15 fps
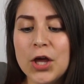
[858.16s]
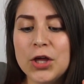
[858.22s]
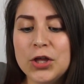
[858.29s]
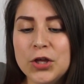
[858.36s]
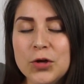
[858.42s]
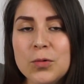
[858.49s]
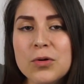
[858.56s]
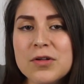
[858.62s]

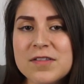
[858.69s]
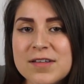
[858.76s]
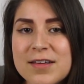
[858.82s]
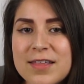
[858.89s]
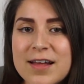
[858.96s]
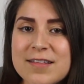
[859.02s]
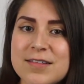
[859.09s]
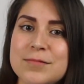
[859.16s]
you will see
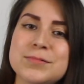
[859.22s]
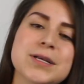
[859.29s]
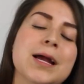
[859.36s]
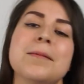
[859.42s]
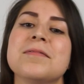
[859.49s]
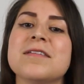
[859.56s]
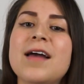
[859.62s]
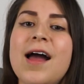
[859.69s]
that
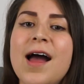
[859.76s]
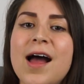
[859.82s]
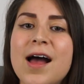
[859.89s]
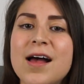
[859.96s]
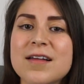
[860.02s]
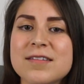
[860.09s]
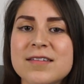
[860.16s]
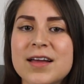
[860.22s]
sometimes it
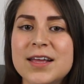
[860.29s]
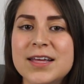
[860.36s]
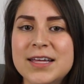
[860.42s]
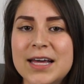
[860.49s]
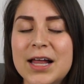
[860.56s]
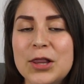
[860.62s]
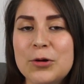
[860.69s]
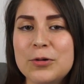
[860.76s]
has
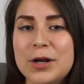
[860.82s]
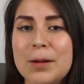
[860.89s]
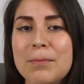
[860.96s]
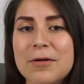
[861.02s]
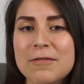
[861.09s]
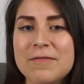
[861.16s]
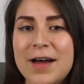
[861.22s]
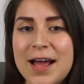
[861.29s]
yellow
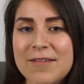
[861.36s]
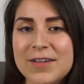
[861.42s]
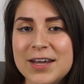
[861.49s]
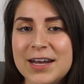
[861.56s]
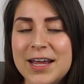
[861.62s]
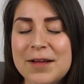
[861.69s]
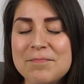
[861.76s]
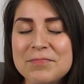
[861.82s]
number five
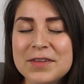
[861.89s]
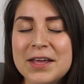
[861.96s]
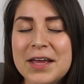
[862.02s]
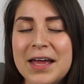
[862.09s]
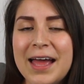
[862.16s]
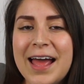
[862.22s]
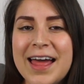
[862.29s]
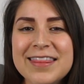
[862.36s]
in it.
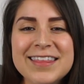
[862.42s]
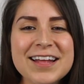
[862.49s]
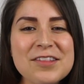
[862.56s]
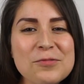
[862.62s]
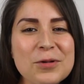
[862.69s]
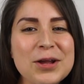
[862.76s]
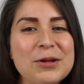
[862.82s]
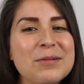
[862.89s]
And
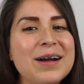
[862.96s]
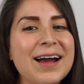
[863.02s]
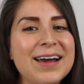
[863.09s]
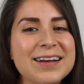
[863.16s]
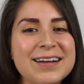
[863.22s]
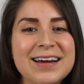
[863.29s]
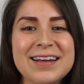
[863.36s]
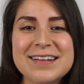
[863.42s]
that's where you
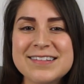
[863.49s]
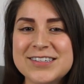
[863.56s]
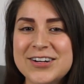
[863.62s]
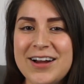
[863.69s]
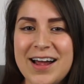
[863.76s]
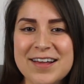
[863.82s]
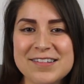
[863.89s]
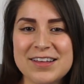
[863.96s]
kind of got to
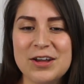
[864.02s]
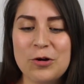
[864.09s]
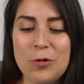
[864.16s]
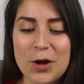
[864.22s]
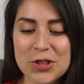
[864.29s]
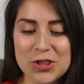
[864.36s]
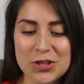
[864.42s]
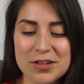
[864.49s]
start asking
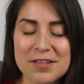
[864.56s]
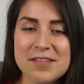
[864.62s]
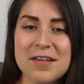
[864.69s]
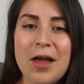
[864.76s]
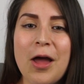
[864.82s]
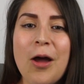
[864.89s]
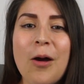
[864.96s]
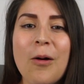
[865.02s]
questions.
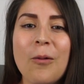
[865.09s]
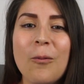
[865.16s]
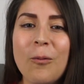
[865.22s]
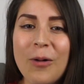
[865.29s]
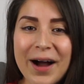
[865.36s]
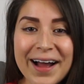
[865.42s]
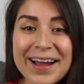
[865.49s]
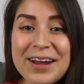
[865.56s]

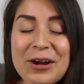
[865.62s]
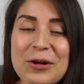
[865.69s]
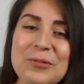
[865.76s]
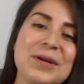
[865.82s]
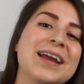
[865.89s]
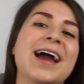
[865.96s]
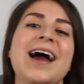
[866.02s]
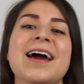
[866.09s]
Why are
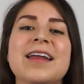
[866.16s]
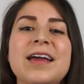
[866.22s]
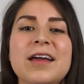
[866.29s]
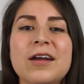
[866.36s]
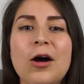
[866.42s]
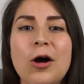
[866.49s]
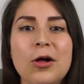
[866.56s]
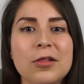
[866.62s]
we
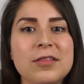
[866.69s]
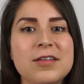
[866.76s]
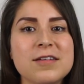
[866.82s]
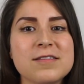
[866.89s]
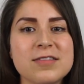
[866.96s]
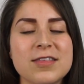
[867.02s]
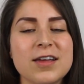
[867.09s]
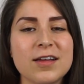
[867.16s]
adding all
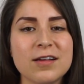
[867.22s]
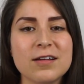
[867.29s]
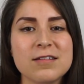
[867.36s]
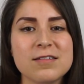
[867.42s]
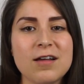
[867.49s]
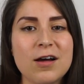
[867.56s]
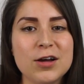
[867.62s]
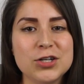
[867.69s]
these
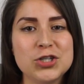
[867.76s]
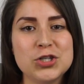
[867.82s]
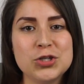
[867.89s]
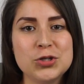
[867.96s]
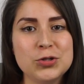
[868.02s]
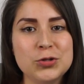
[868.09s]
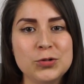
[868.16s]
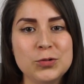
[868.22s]
things
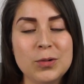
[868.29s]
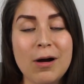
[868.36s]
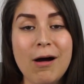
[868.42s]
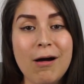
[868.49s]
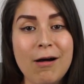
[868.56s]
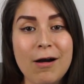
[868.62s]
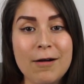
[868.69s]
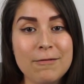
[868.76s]
onto
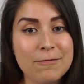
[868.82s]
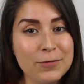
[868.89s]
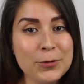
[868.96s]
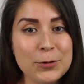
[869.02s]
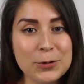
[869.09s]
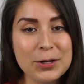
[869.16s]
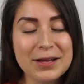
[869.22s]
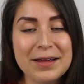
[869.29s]
our
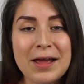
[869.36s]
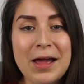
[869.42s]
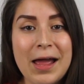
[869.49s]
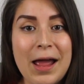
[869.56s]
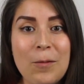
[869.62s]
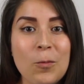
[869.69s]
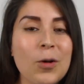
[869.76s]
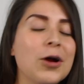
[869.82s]
food?
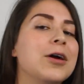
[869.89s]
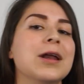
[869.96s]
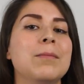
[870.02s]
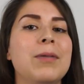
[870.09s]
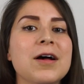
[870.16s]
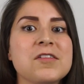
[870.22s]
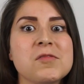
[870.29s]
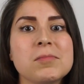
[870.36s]
And what could
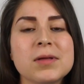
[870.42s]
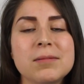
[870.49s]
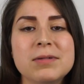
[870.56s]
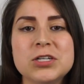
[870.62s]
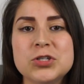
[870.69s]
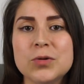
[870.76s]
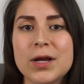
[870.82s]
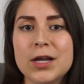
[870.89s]
it possibly
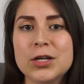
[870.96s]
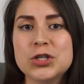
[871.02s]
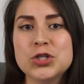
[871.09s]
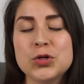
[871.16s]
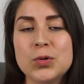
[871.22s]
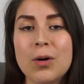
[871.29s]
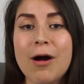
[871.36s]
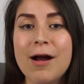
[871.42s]
be doing
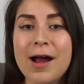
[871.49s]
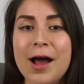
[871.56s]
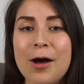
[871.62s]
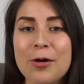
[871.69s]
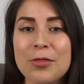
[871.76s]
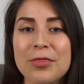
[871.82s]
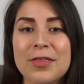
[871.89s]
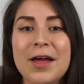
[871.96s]
to our
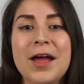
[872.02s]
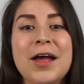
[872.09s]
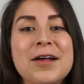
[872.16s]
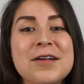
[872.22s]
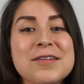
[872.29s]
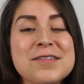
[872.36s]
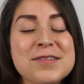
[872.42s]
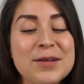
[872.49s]
health?
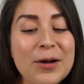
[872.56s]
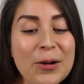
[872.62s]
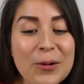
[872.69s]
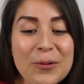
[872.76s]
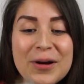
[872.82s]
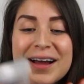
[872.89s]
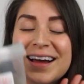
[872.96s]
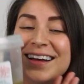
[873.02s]

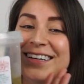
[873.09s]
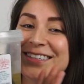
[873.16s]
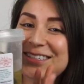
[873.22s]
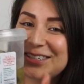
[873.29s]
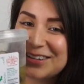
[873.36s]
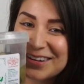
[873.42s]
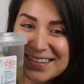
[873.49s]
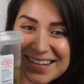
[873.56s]
So
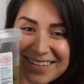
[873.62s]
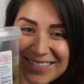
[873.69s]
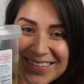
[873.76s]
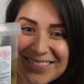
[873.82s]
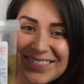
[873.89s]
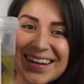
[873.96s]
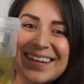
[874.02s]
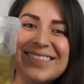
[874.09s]
do yourself
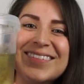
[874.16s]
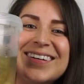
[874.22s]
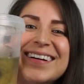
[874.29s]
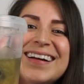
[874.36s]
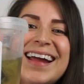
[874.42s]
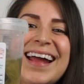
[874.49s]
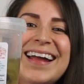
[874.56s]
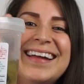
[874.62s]
a favor
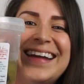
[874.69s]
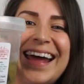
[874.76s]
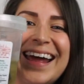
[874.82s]
and